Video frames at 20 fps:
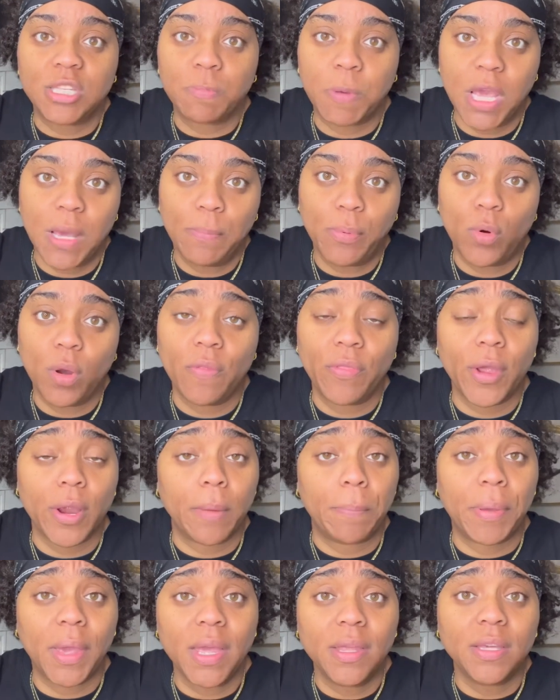people and their
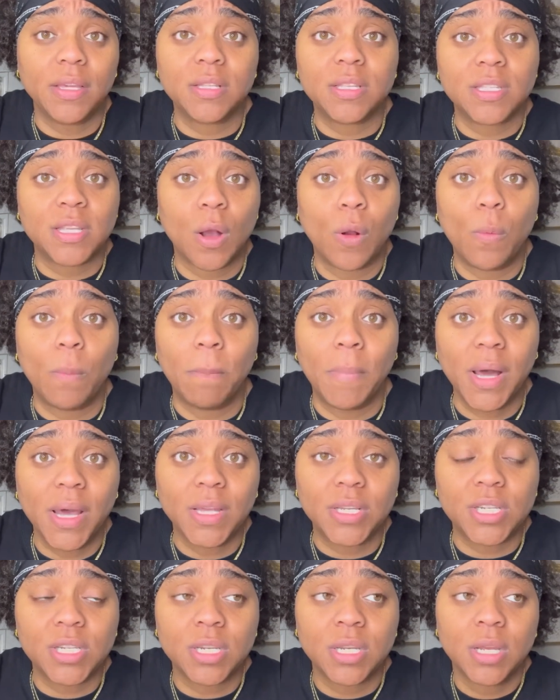opinions so
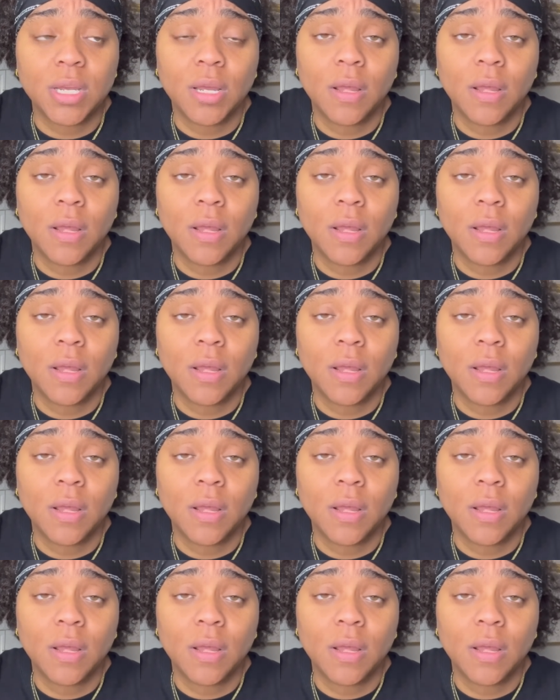much